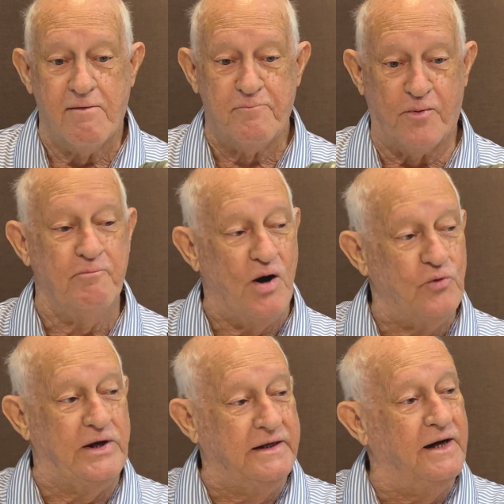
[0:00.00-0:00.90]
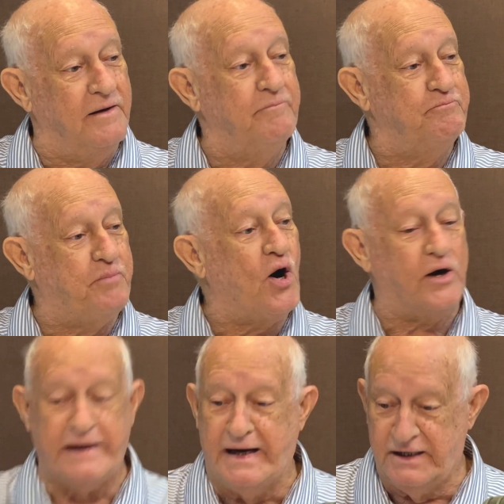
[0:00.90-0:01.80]
promoting a
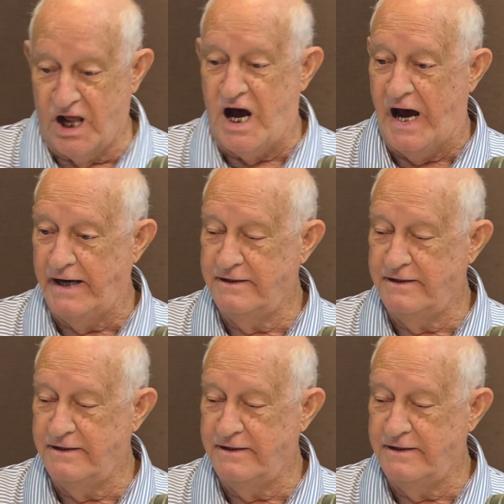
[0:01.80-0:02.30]
parking lot.